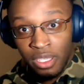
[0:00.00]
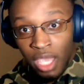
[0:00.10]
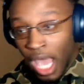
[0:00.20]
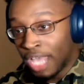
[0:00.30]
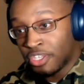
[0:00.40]

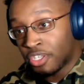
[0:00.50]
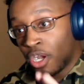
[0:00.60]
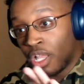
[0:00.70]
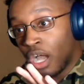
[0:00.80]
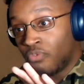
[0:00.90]
I
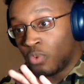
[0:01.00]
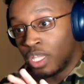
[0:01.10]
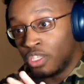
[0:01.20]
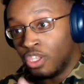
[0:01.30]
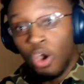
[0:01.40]
started off
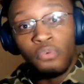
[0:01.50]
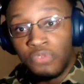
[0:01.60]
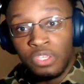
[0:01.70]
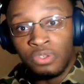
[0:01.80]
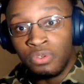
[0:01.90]
with no
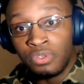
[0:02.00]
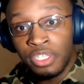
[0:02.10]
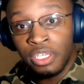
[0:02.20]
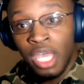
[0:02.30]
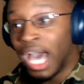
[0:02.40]

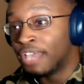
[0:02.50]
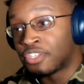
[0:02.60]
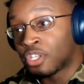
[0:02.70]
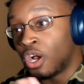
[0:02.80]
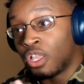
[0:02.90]
views. I
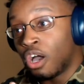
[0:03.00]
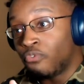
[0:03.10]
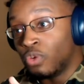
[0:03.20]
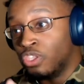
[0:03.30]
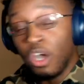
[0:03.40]
started off
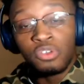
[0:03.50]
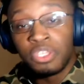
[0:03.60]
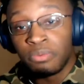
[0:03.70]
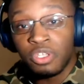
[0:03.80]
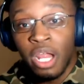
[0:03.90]
with no
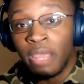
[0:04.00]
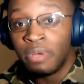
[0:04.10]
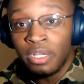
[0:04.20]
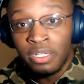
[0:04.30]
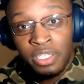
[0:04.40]

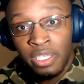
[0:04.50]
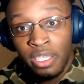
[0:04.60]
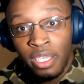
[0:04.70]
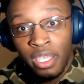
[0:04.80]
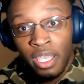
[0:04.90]
subscribers.
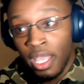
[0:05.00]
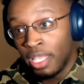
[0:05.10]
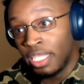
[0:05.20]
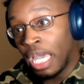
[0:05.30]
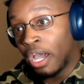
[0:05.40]

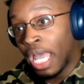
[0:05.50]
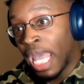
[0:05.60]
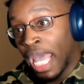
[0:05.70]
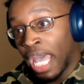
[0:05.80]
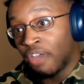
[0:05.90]
Now I
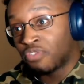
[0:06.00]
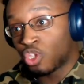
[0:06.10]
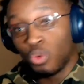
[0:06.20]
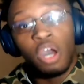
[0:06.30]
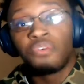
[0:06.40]
have
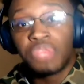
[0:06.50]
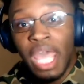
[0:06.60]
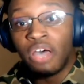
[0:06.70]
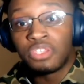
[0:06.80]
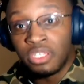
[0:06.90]

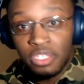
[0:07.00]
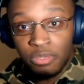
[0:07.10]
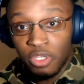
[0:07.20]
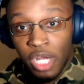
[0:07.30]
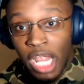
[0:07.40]
12,000
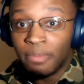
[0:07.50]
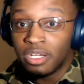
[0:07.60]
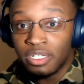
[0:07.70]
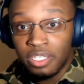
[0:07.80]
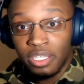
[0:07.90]

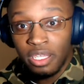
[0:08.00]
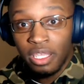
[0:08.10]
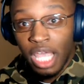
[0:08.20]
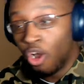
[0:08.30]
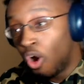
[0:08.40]
subscribers.
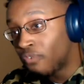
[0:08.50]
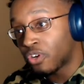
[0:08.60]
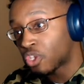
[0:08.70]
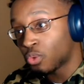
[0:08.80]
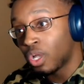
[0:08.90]
Like over
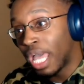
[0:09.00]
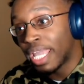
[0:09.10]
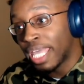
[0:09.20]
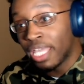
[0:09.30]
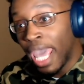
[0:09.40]
12,
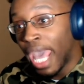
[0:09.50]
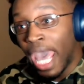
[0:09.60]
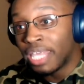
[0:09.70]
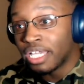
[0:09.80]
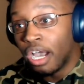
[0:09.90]
like
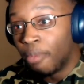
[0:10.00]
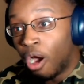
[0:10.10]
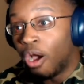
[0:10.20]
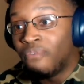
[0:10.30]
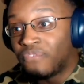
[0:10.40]
adding up
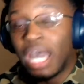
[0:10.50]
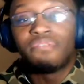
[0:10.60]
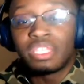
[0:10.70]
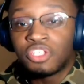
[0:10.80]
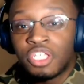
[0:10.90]
all five
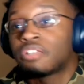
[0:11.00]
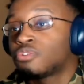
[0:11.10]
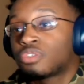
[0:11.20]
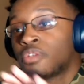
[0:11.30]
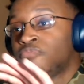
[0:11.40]
of the
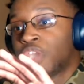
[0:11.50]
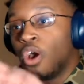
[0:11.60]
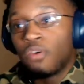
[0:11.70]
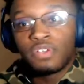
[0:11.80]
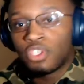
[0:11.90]
channels,
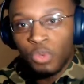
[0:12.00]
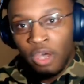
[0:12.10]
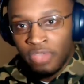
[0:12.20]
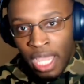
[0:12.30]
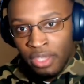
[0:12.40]
over
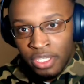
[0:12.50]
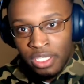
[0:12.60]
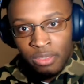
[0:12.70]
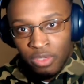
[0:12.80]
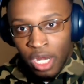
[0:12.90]
12,000
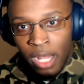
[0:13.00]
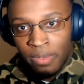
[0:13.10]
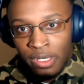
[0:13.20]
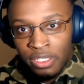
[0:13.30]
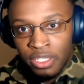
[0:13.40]

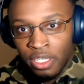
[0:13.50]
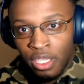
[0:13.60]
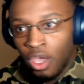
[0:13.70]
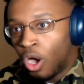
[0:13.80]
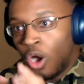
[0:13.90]
subscribers.
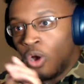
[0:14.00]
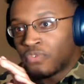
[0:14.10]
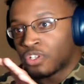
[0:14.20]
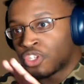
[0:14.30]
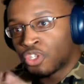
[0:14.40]

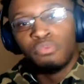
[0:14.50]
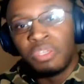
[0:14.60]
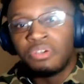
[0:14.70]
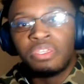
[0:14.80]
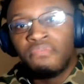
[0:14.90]
Over 2
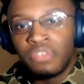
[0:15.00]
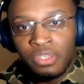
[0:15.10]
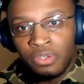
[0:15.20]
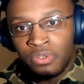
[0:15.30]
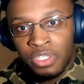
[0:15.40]
million
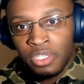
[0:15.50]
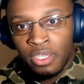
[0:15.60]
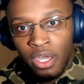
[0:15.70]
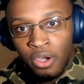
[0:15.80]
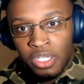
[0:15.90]
views,
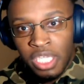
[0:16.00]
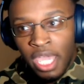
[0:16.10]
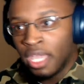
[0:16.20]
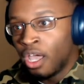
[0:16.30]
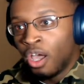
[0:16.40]

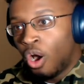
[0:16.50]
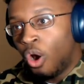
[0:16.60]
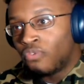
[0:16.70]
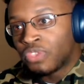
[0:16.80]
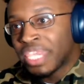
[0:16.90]
okay?
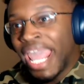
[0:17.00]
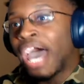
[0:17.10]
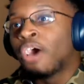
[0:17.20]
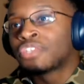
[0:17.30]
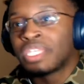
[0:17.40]
Oh,
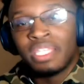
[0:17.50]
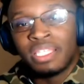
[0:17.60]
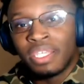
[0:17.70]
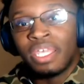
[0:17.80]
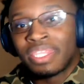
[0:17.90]

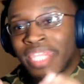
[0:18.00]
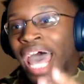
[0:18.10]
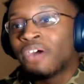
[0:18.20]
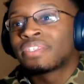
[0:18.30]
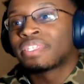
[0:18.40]
thousands and
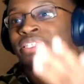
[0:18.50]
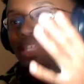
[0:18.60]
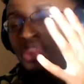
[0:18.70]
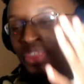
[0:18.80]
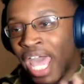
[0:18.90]
thousands
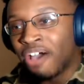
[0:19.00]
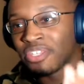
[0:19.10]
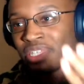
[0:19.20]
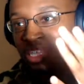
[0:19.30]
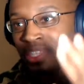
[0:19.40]
and
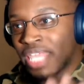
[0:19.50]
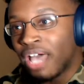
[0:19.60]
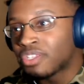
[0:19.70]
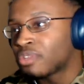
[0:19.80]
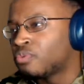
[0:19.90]
thousands.
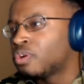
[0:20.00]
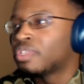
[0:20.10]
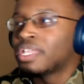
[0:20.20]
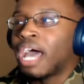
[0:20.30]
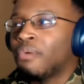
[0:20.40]
Well,
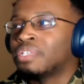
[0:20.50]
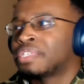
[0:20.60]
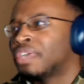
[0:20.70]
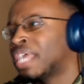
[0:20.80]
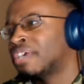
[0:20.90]
then I wouldn't
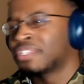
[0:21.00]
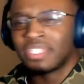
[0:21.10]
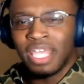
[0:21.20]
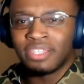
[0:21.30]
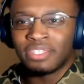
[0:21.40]
say thousands and
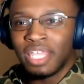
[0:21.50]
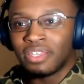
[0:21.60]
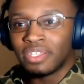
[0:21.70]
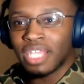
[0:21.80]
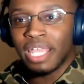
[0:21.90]
thousands and
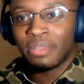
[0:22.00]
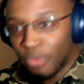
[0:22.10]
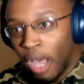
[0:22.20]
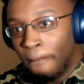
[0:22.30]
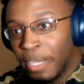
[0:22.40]
thousands. Like,
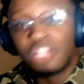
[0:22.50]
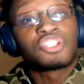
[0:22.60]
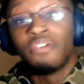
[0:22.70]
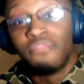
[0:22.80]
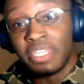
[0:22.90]
a bunch
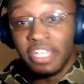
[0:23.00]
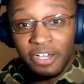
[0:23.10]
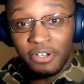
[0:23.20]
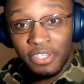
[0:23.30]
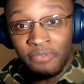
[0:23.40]
of videos.